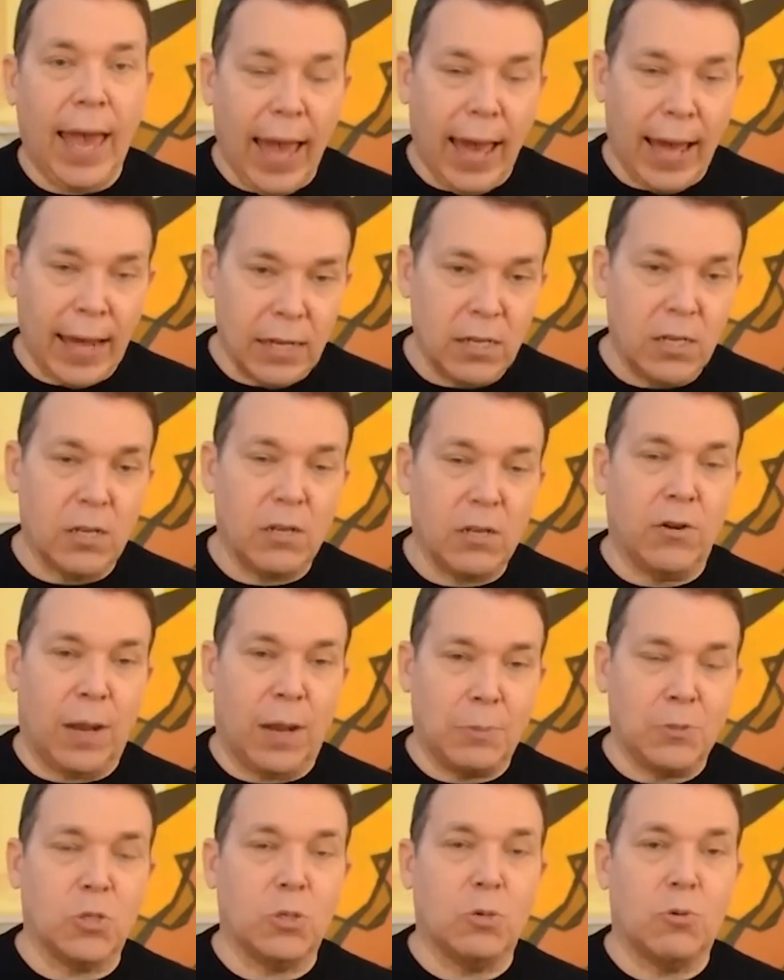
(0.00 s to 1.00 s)
And
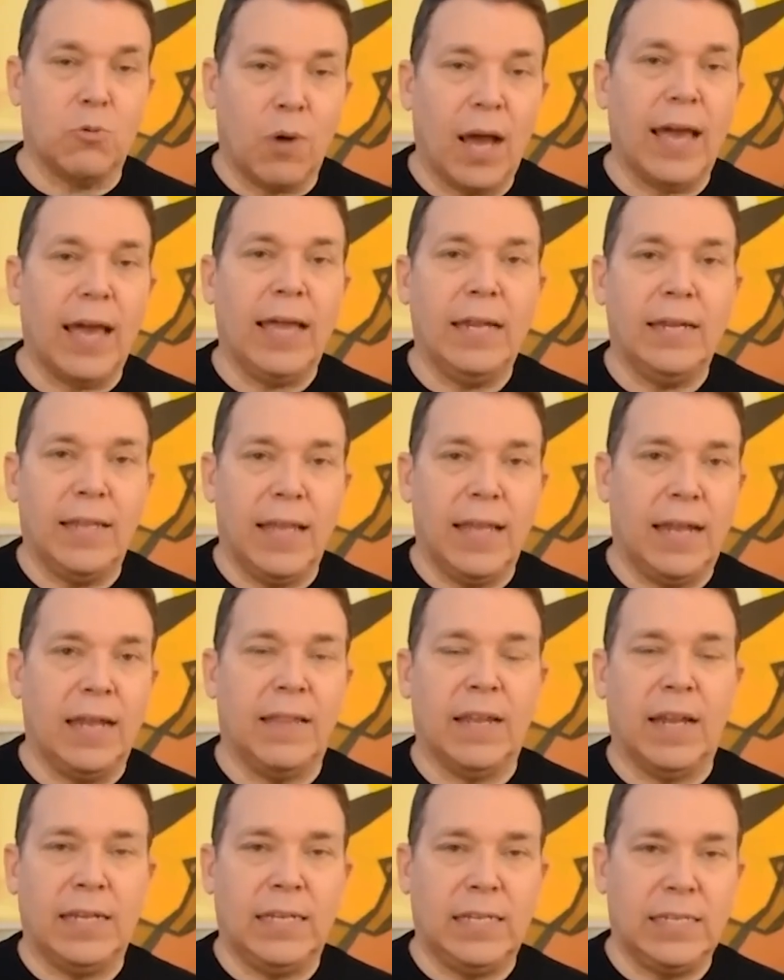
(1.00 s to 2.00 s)
you're absolutely right
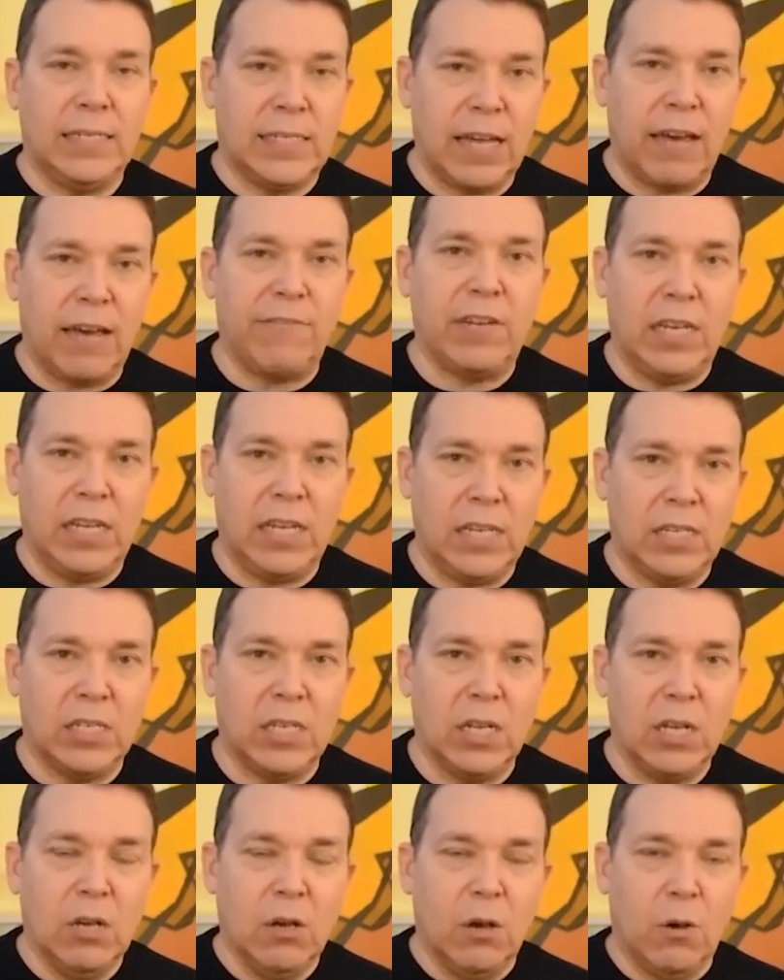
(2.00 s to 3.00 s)
that in the
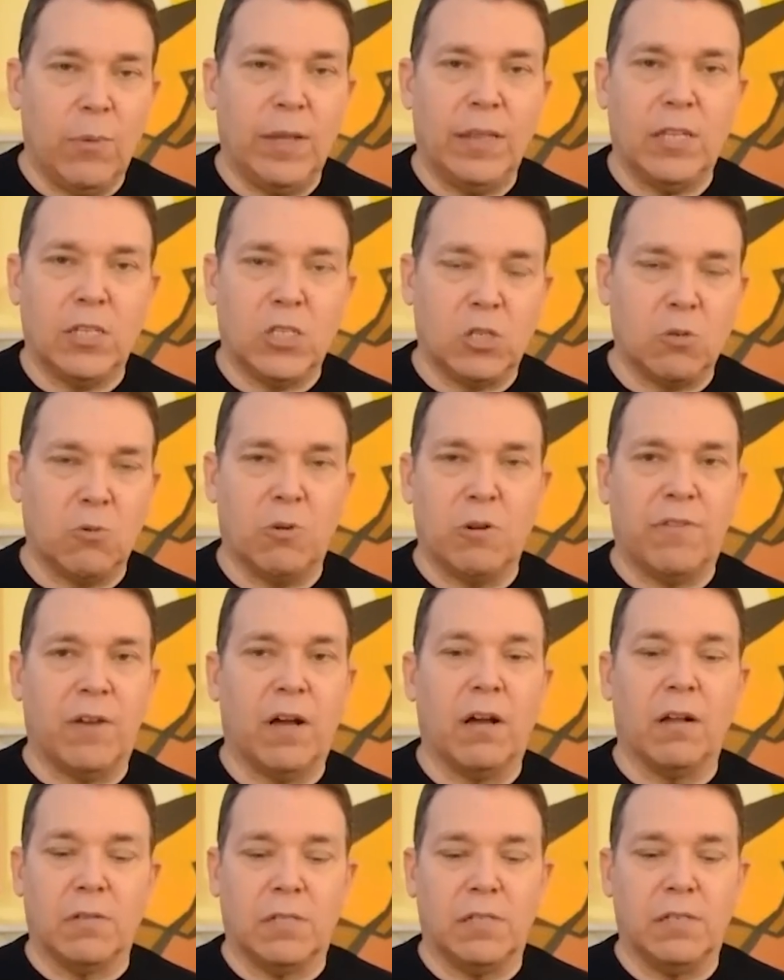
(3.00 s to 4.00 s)
1970s, when the sort
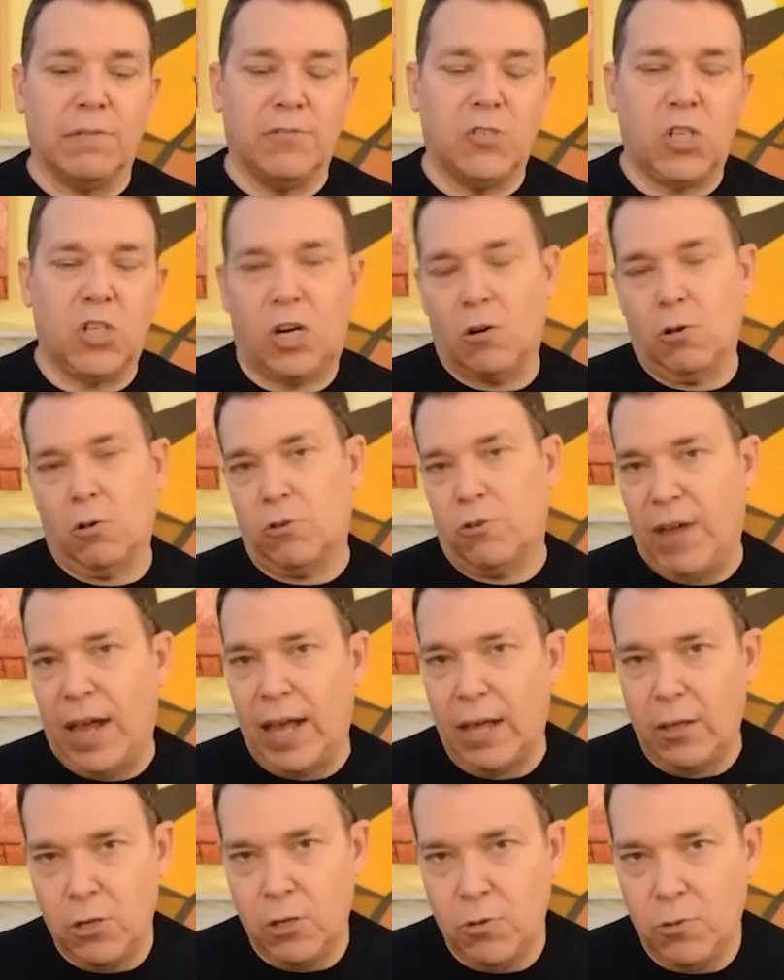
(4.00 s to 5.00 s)
of cult of shareholder
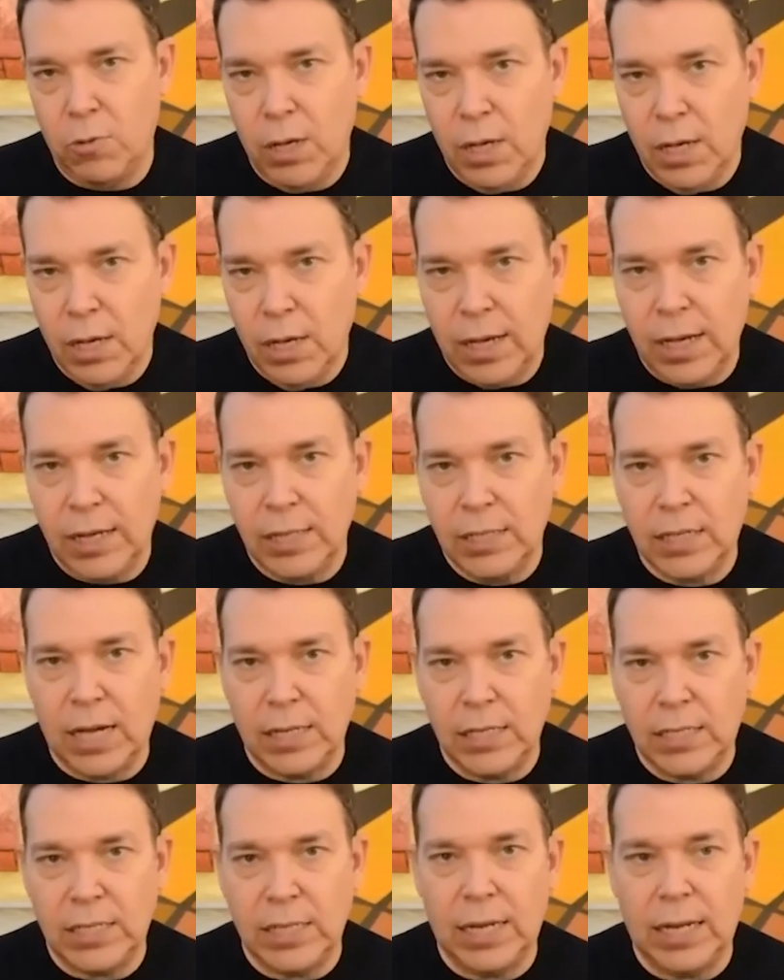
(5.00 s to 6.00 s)
value cut,
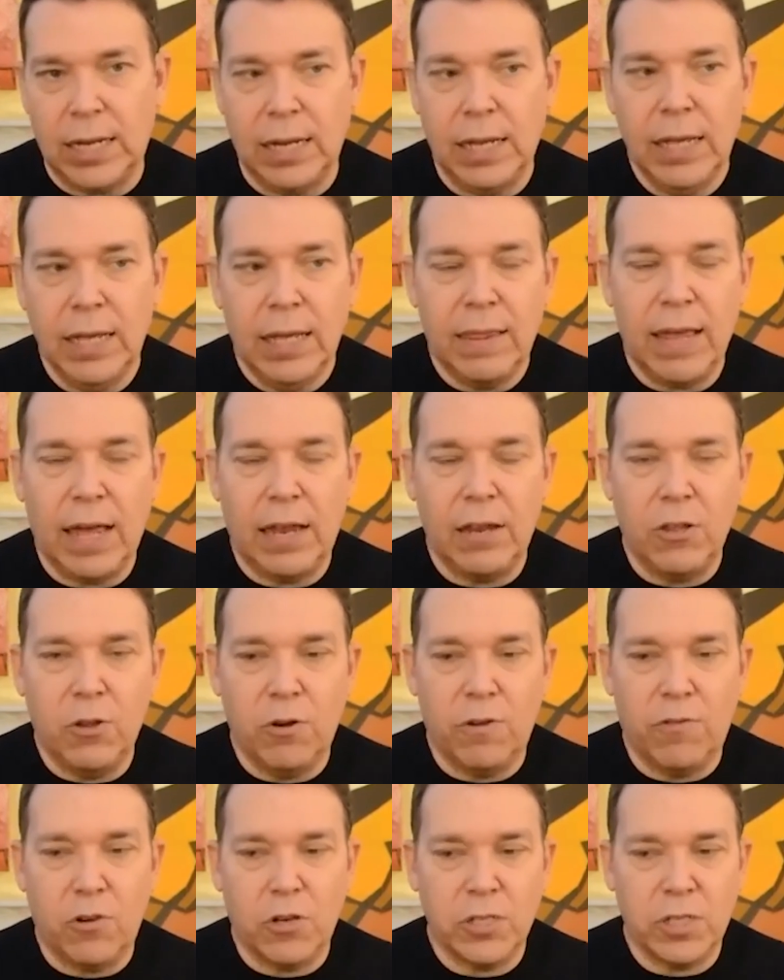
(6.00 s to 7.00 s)
cuts in, that
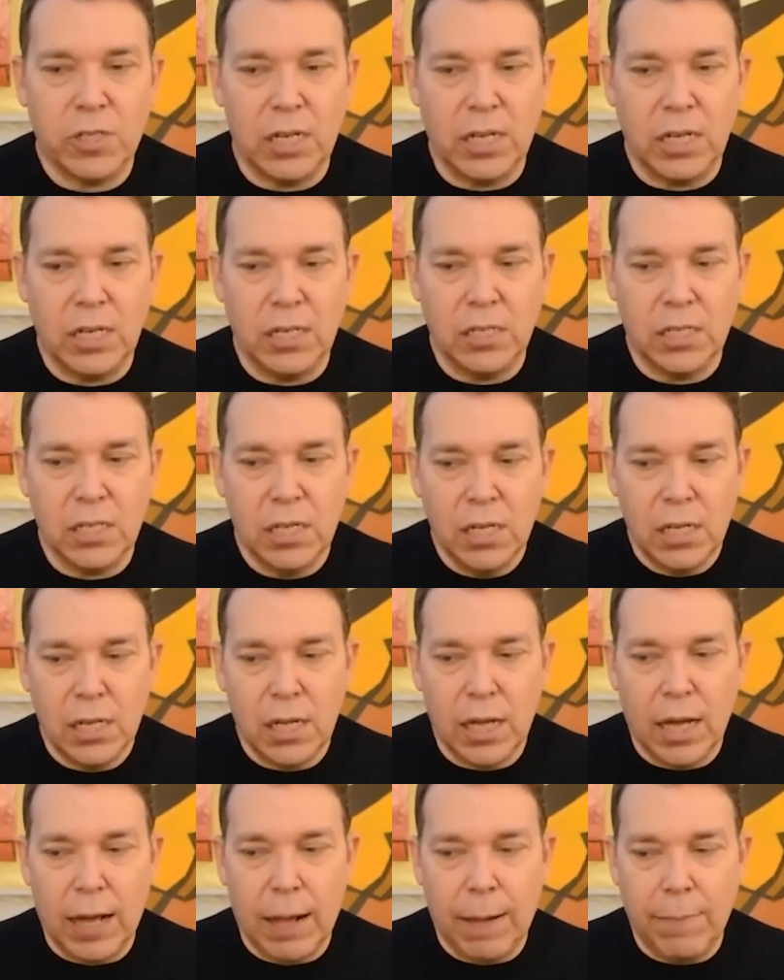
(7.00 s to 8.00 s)
universities,
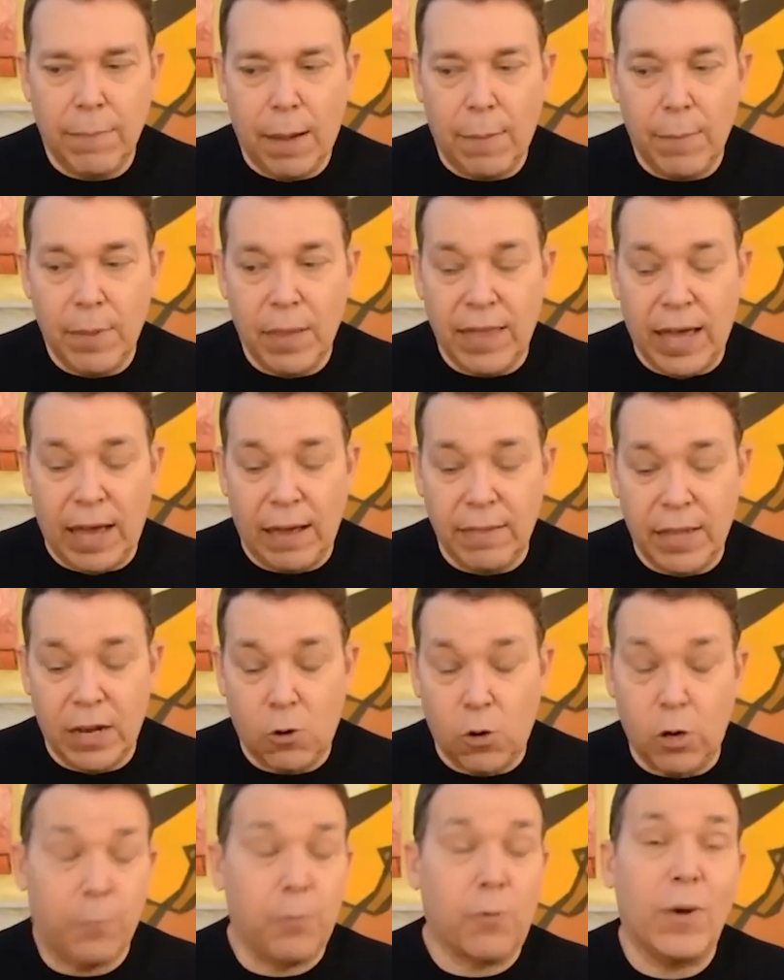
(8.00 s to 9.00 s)
um, I mean, that,
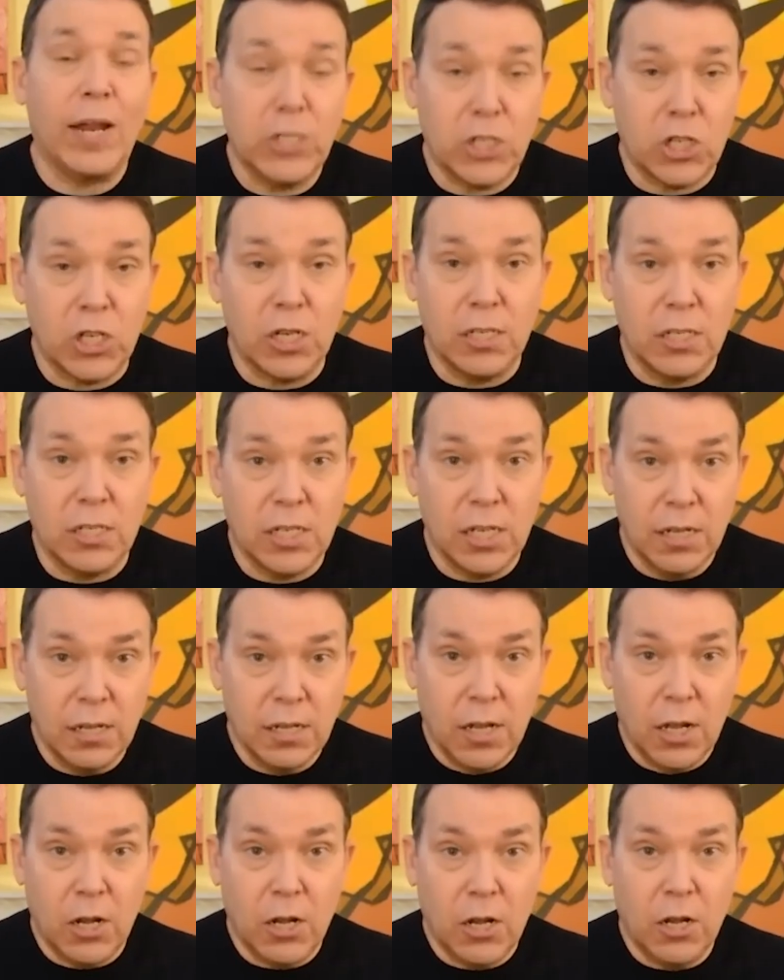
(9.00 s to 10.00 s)
that corporations
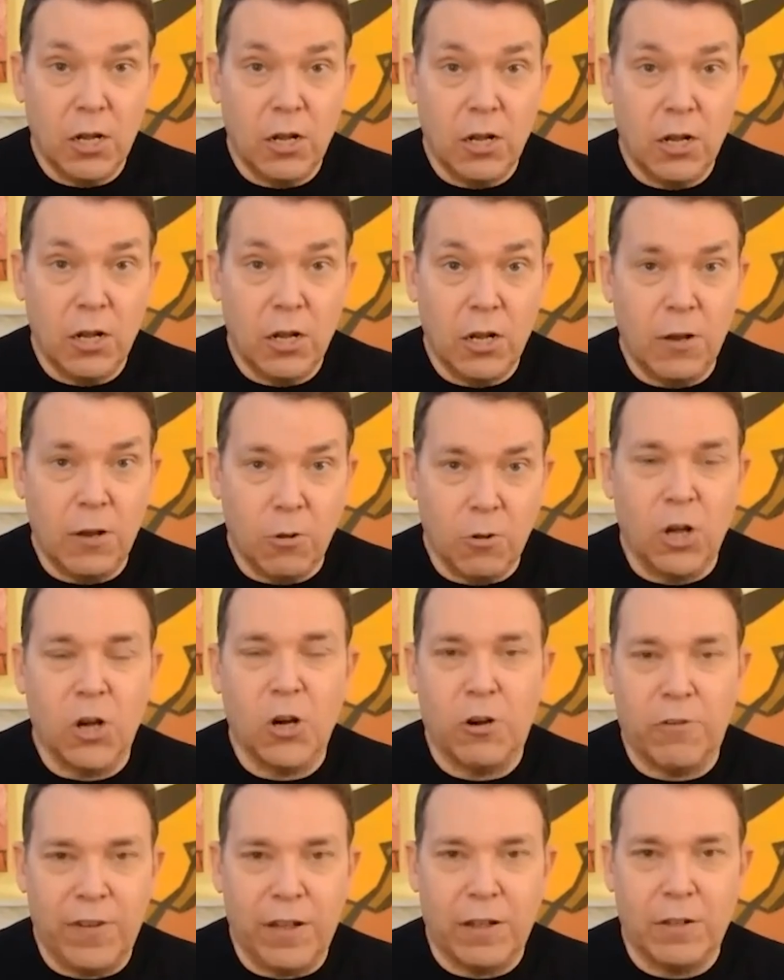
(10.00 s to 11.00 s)
no
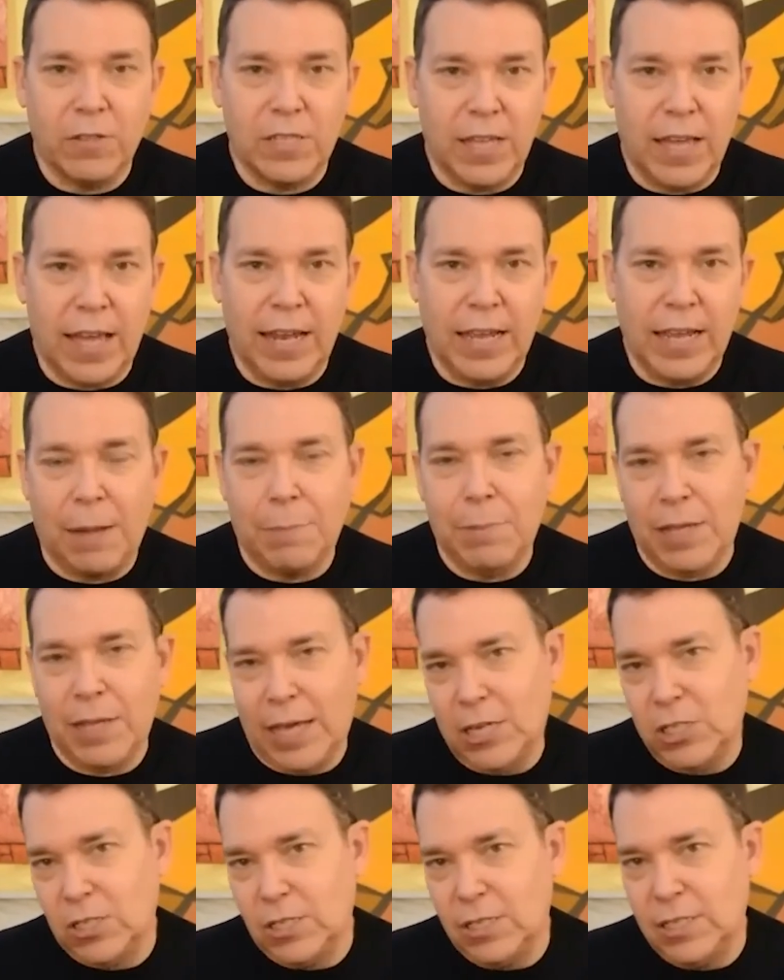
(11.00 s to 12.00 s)
longer felt any
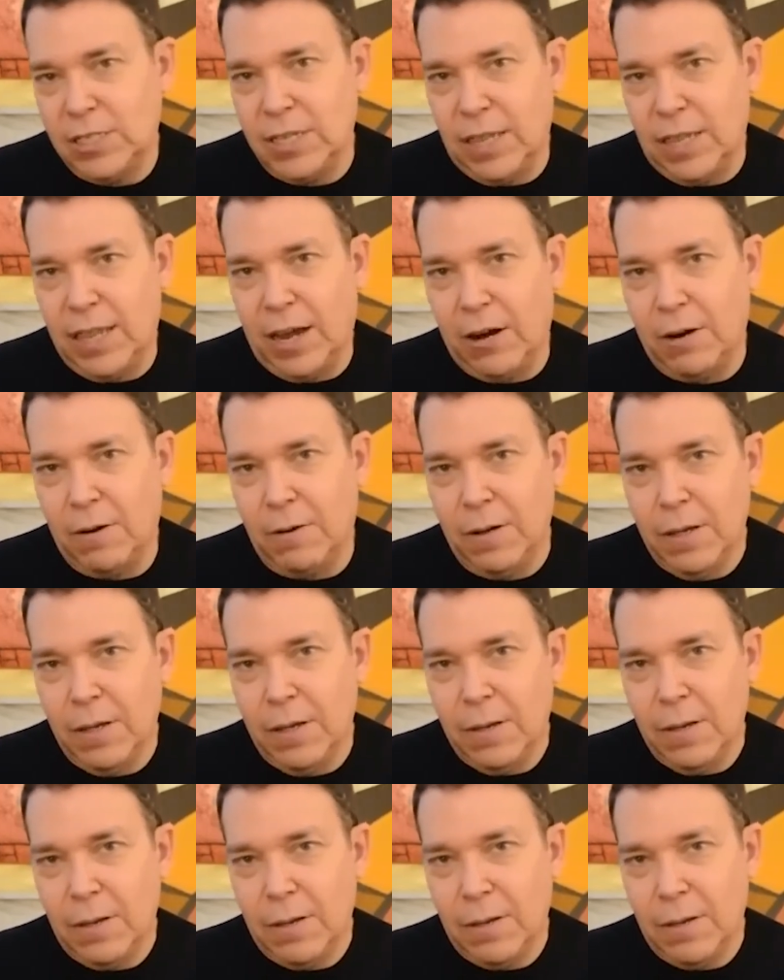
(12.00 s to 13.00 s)
obligation to their,